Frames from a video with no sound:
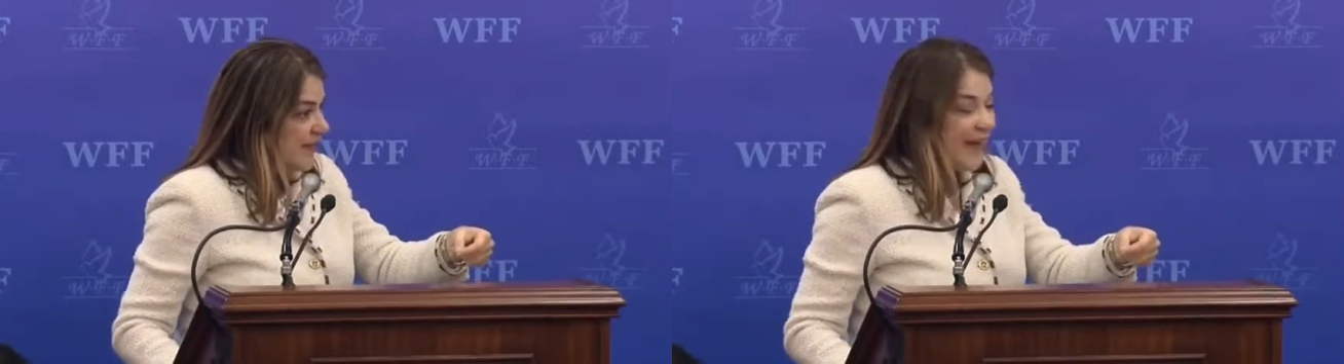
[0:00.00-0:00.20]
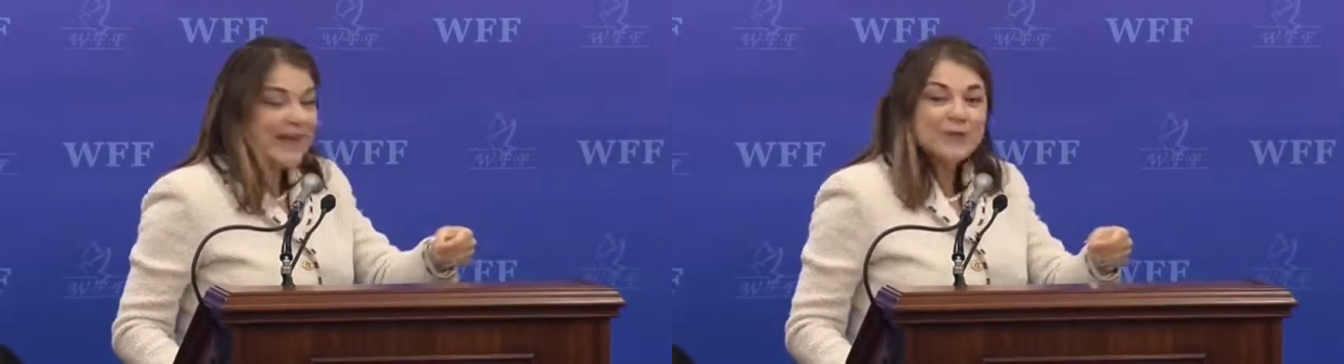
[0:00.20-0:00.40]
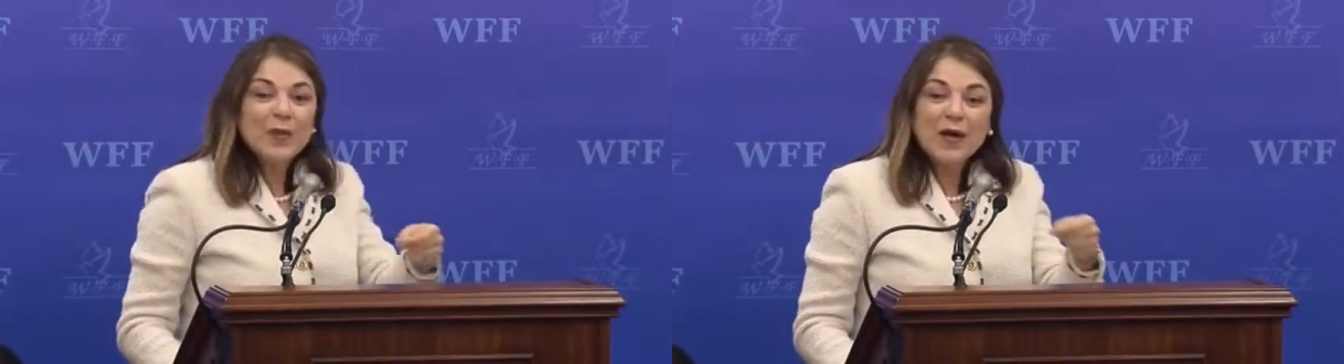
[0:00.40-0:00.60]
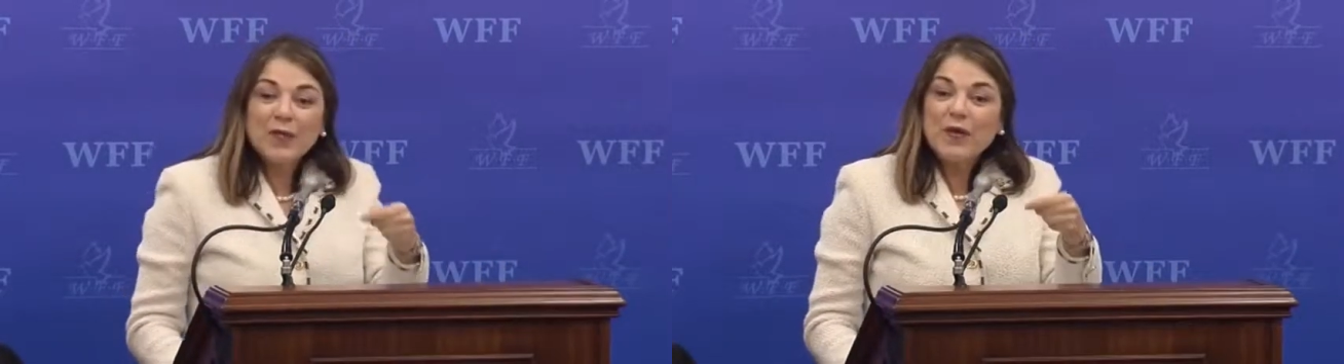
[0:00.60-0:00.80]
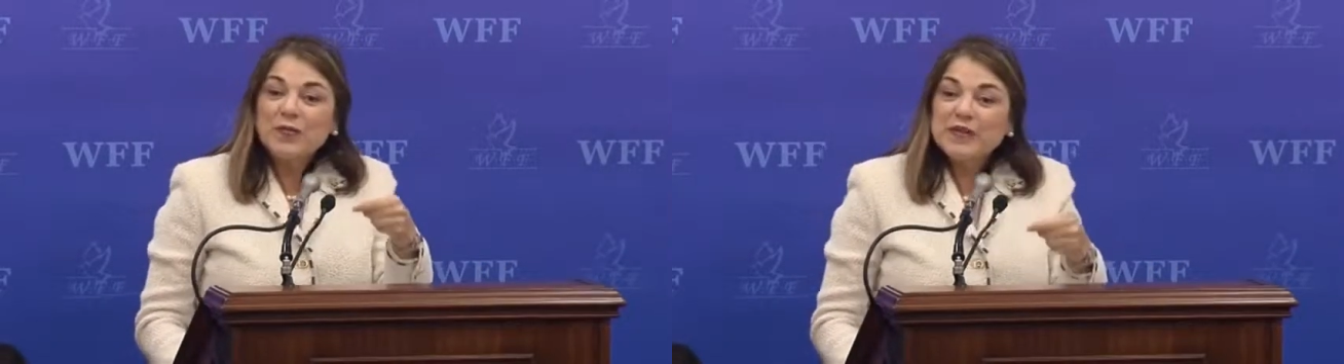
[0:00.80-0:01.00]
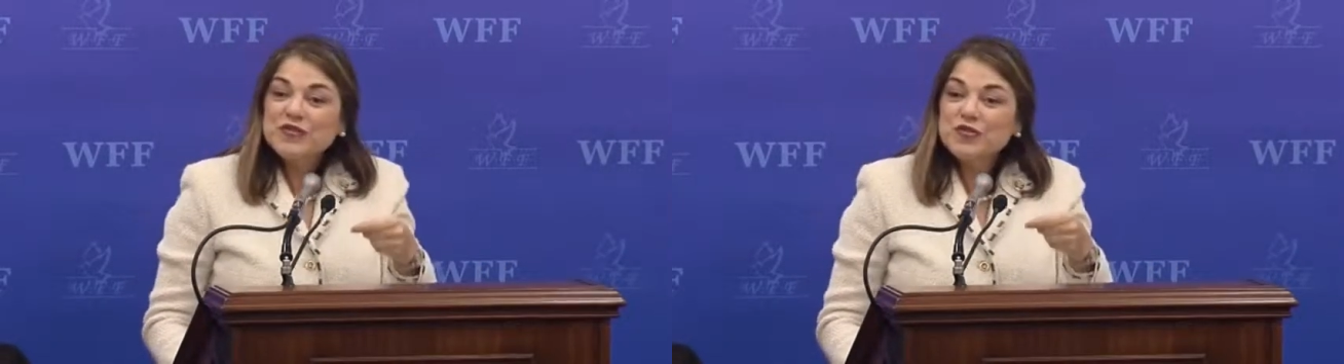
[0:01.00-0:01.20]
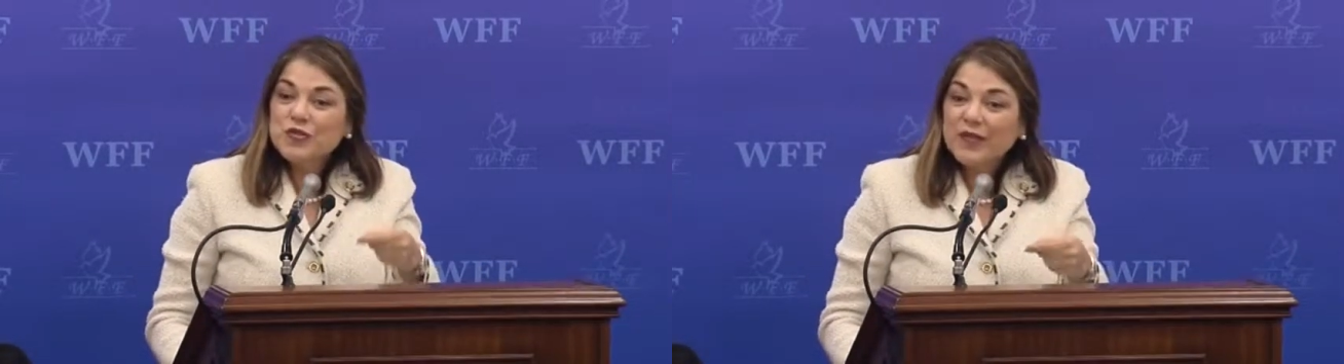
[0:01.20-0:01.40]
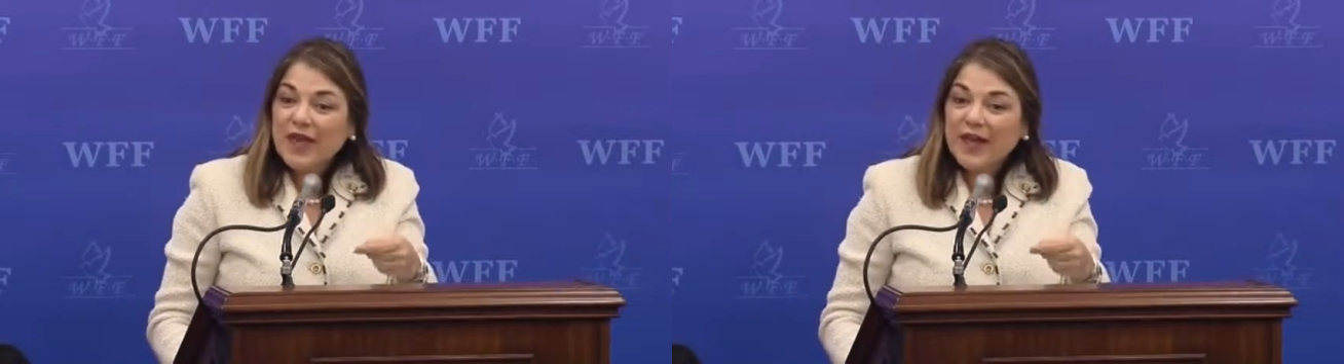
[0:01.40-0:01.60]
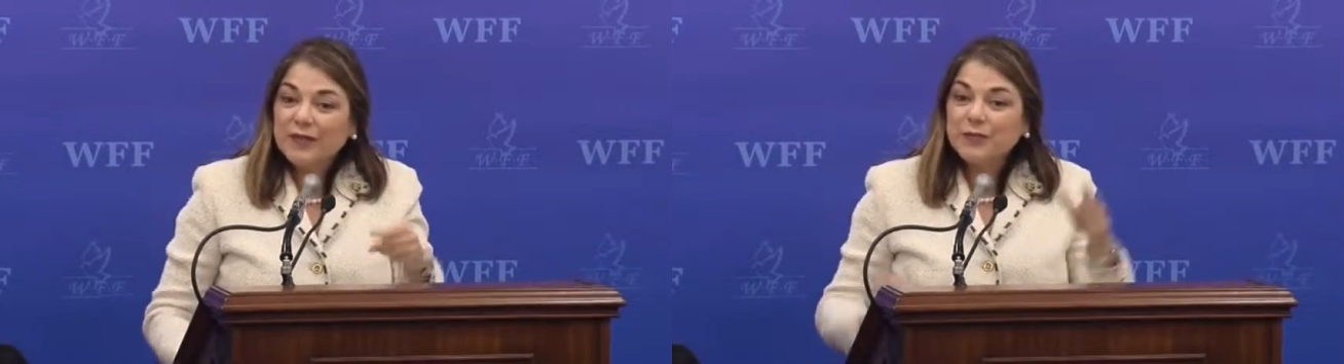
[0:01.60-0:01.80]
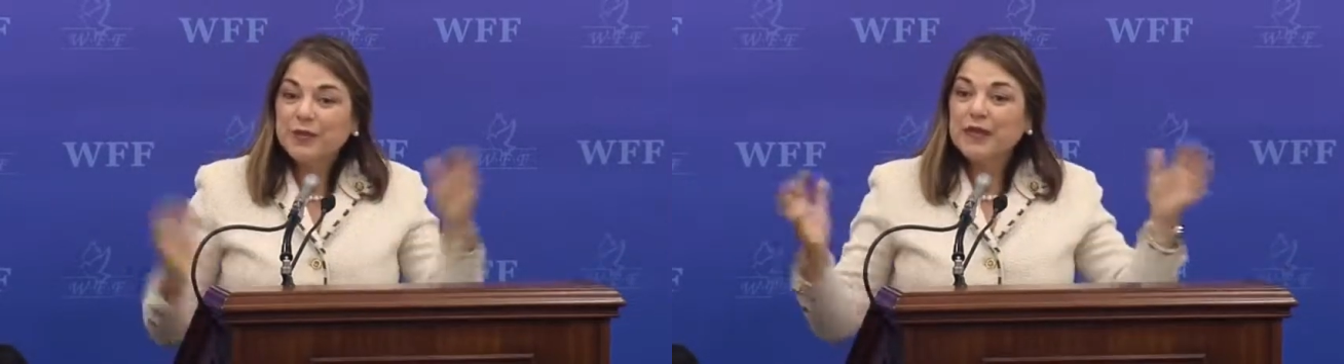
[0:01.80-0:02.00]
But when we do
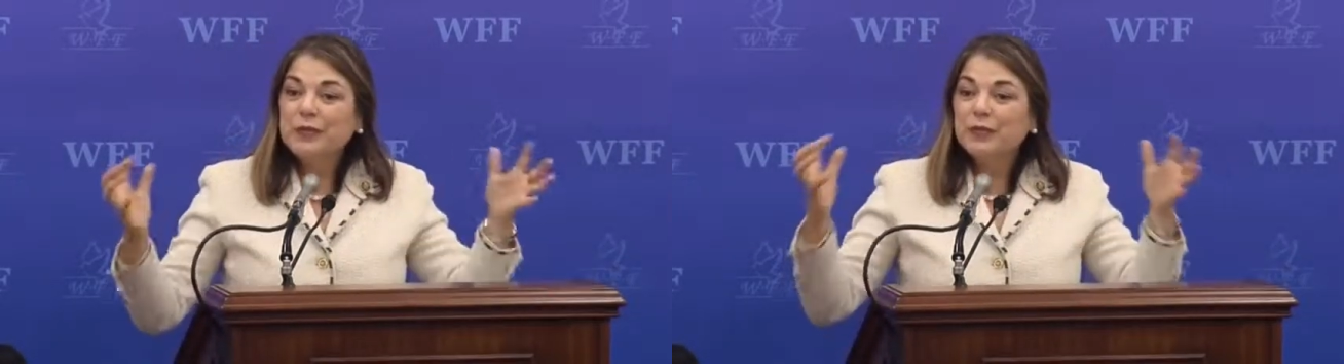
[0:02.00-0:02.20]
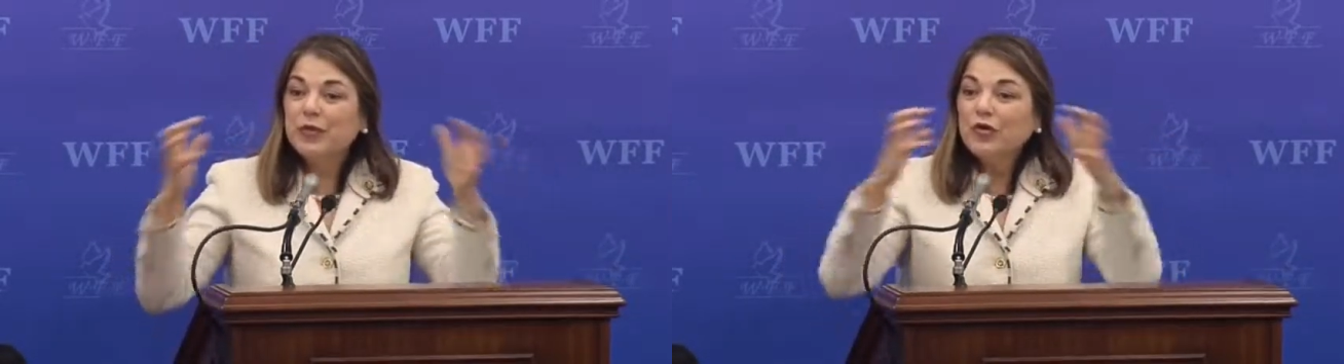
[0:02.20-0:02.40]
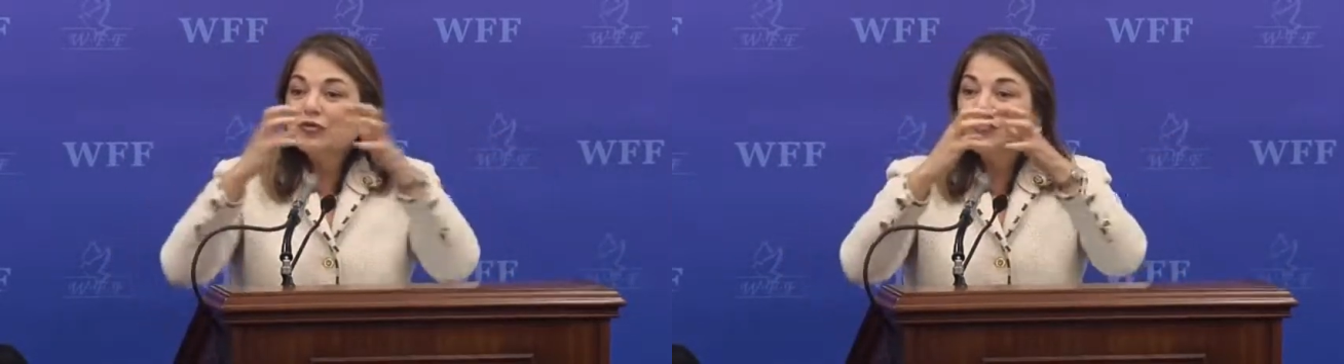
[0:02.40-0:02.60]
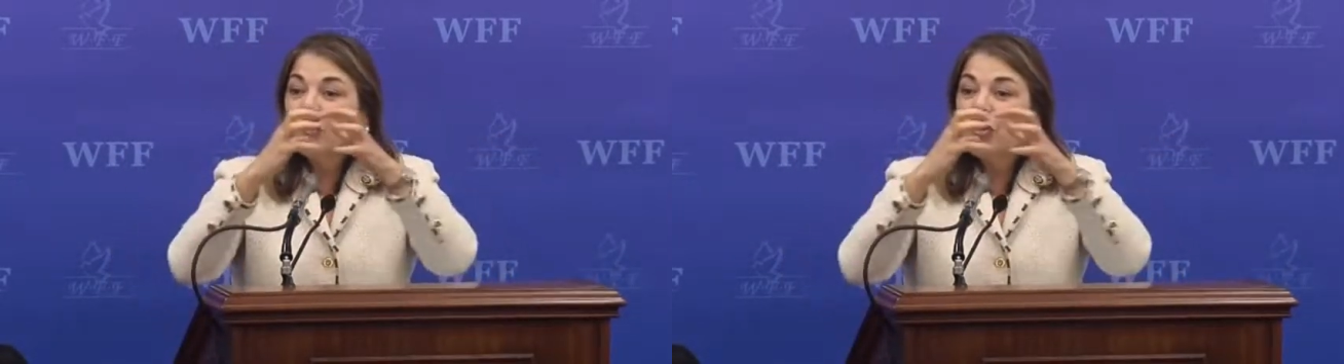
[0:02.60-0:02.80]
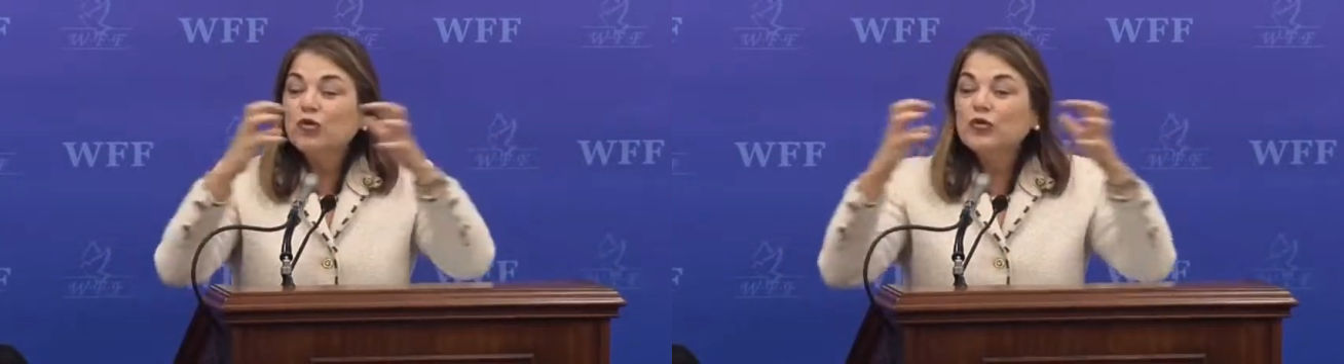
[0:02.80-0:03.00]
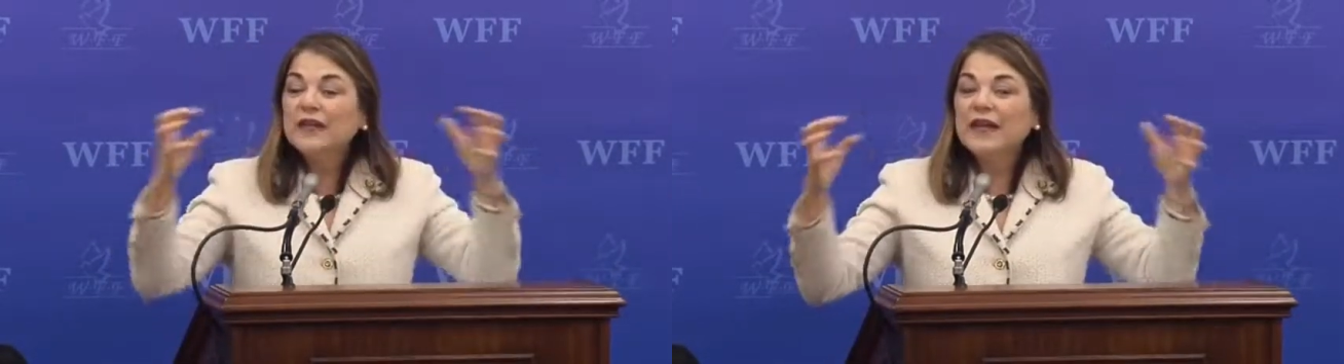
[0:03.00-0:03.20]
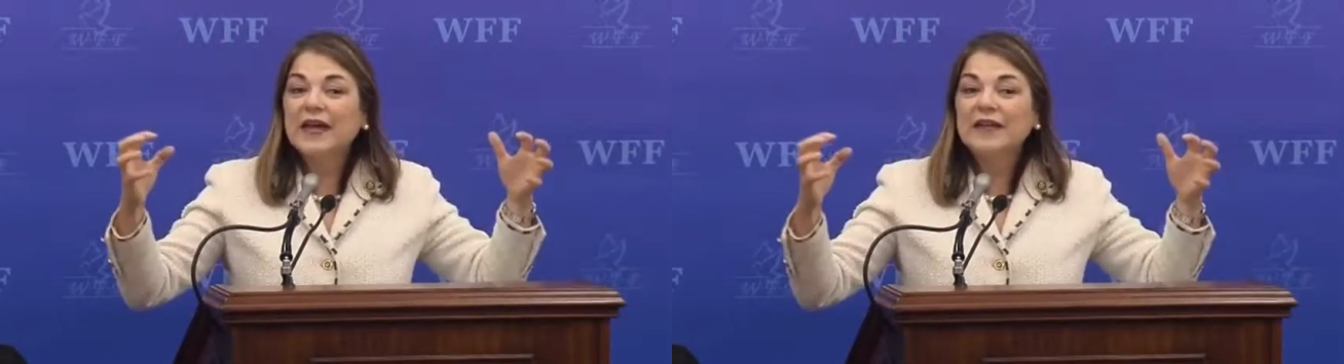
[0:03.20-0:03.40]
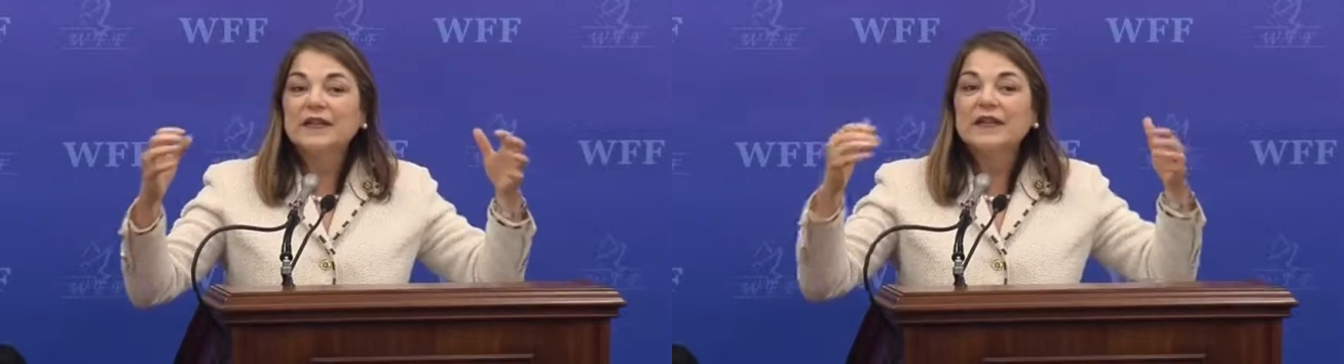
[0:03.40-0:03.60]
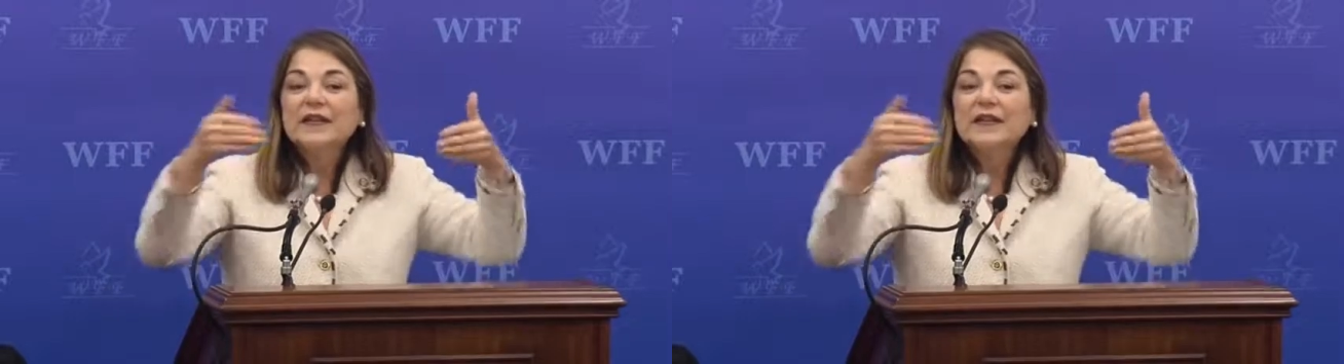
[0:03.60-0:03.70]
that, people don't get